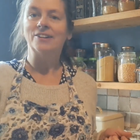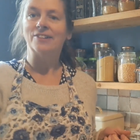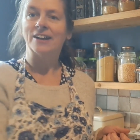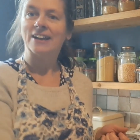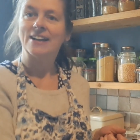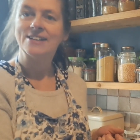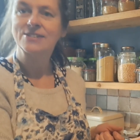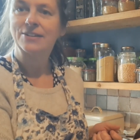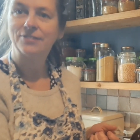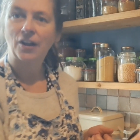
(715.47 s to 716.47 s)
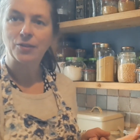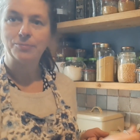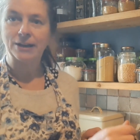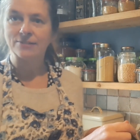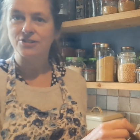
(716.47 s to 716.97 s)
Right guys, so I've got the
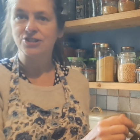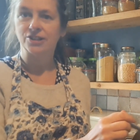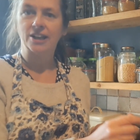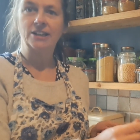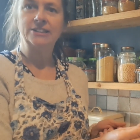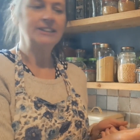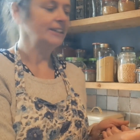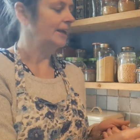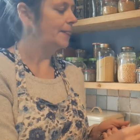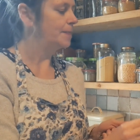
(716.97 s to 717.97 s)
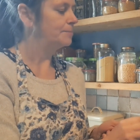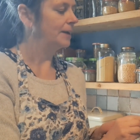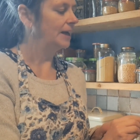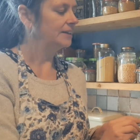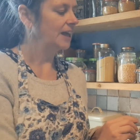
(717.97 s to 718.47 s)
brown sugar in the
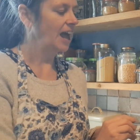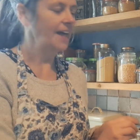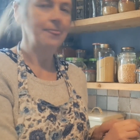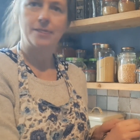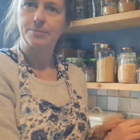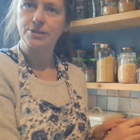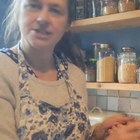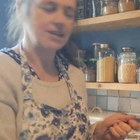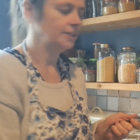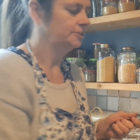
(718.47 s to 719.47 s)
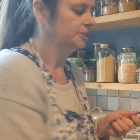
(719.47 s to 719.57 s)
pan and the butter,